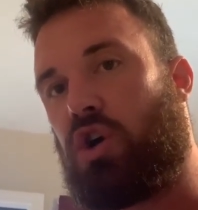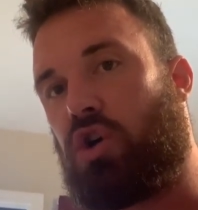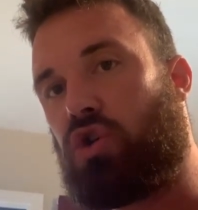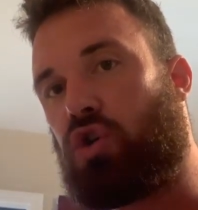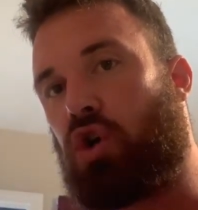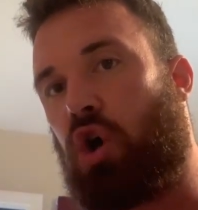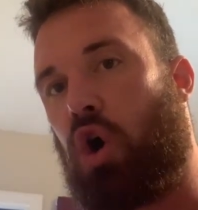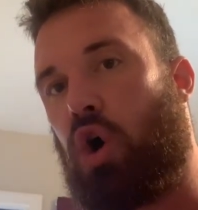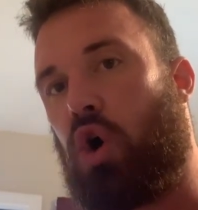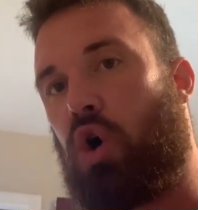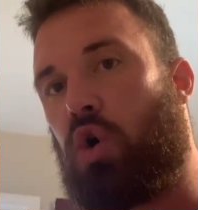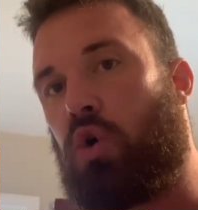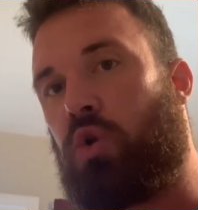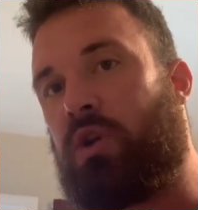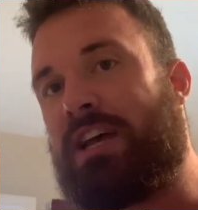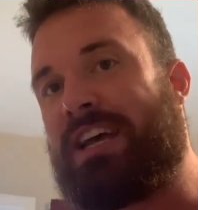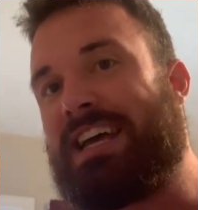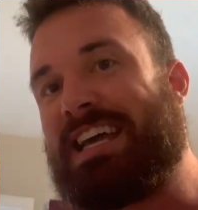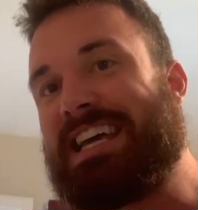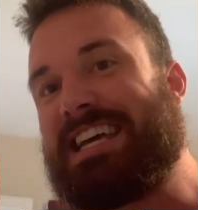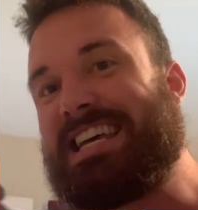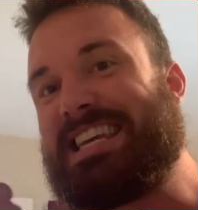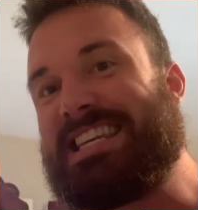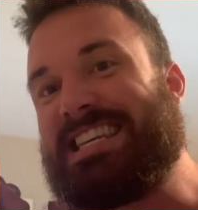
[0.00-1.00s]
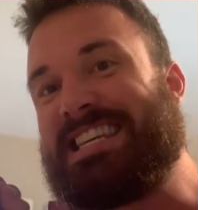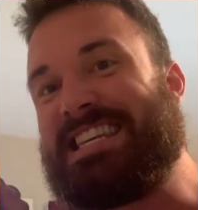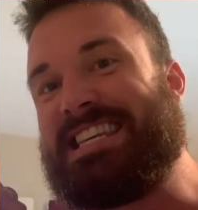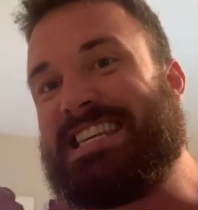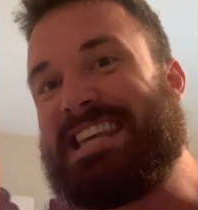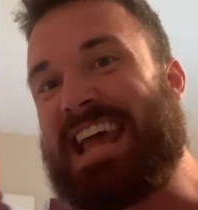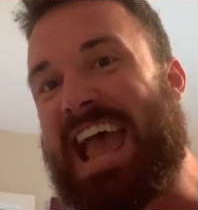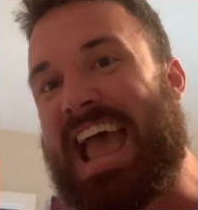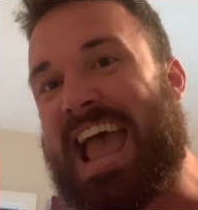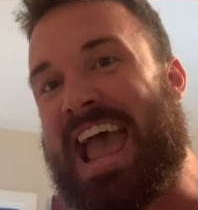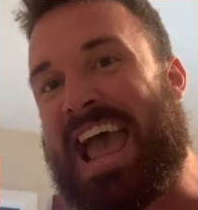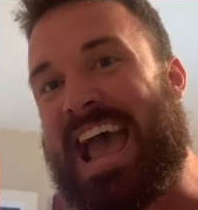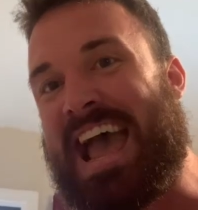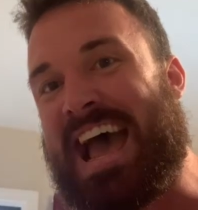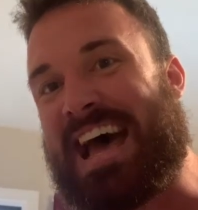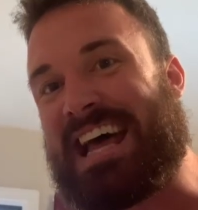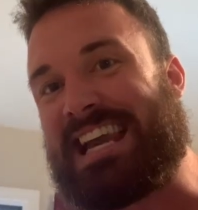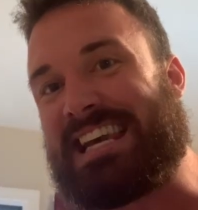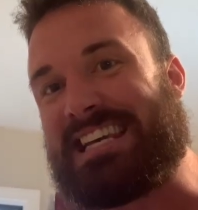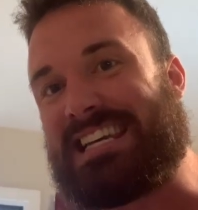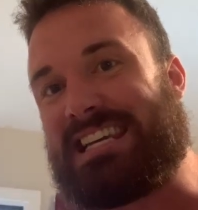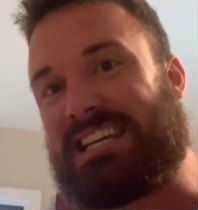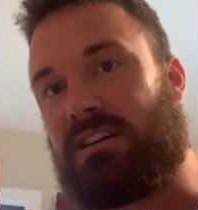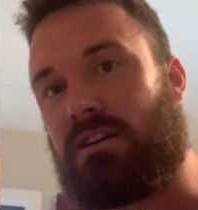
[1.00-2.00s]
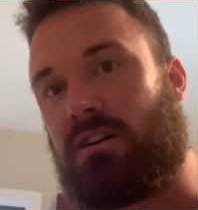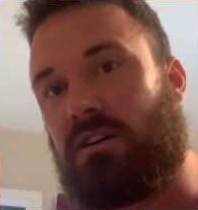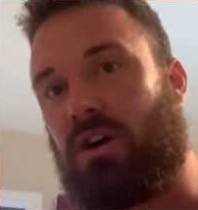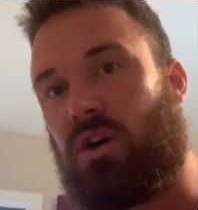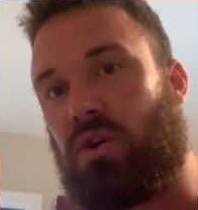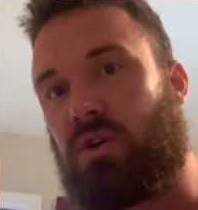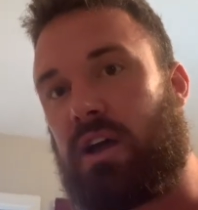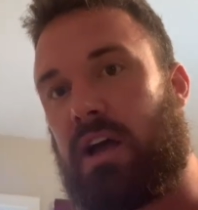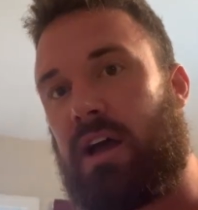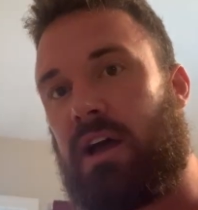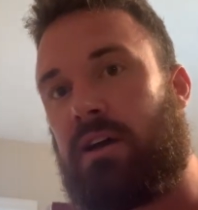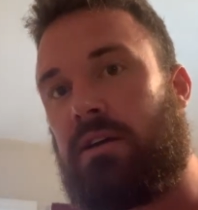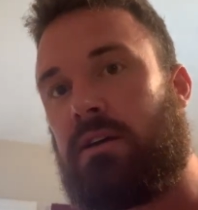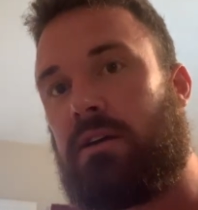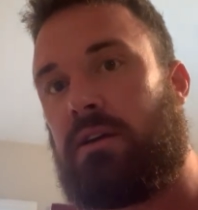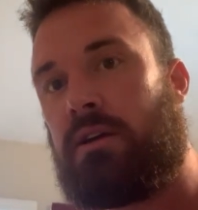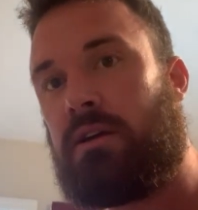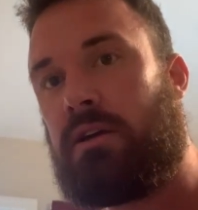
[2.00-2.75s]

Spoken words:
Code DAN, okay?